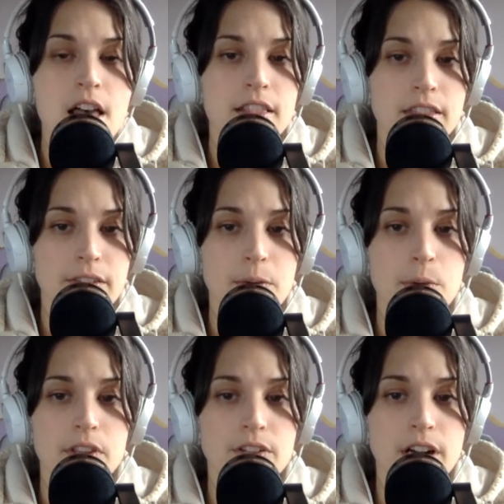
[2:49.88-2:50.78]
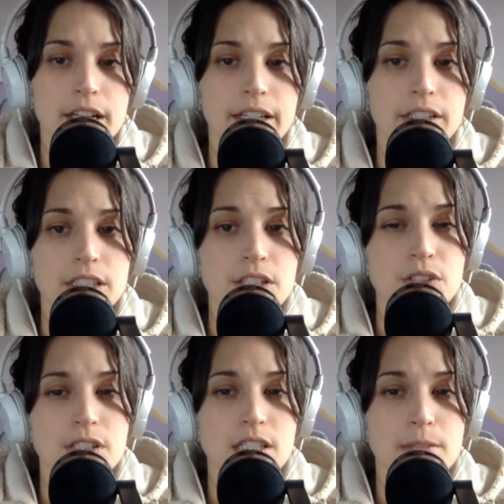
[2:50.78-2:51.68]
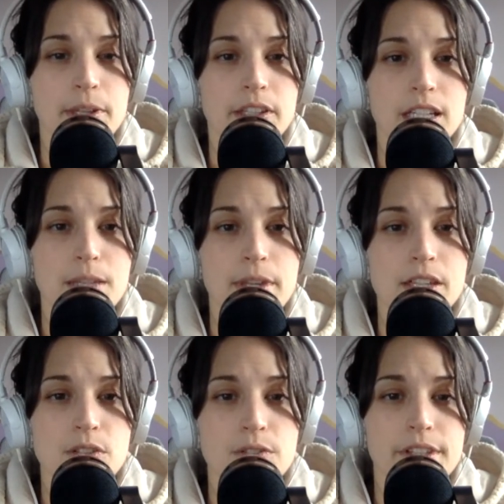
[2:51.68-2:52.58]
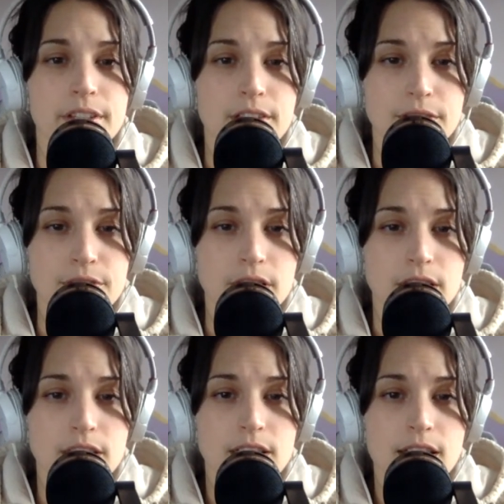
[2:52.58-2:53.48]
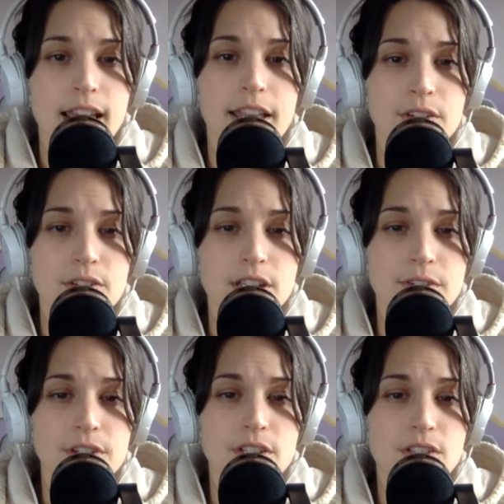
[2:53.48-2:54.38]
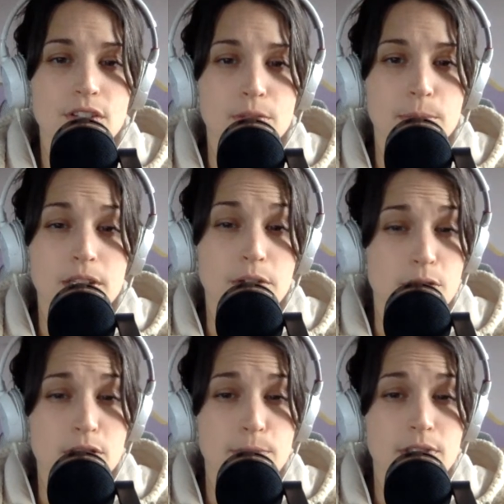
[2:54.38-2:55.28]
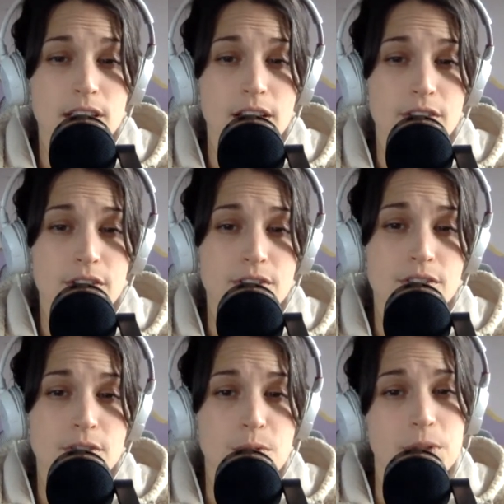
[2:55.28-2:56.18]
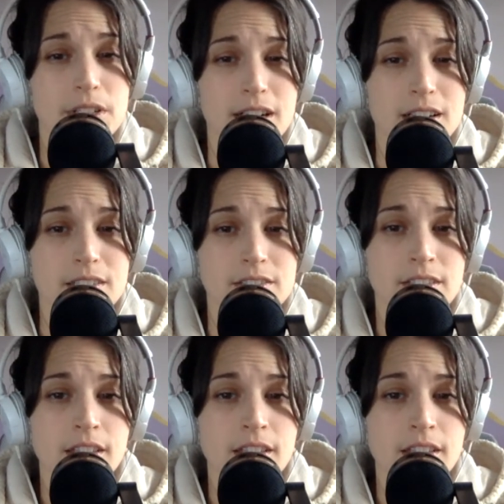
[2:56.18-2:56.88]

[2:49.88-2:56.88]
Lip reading: Living with a chronic illness or disability makes you feel different, and your difference could be noticeable to others or not,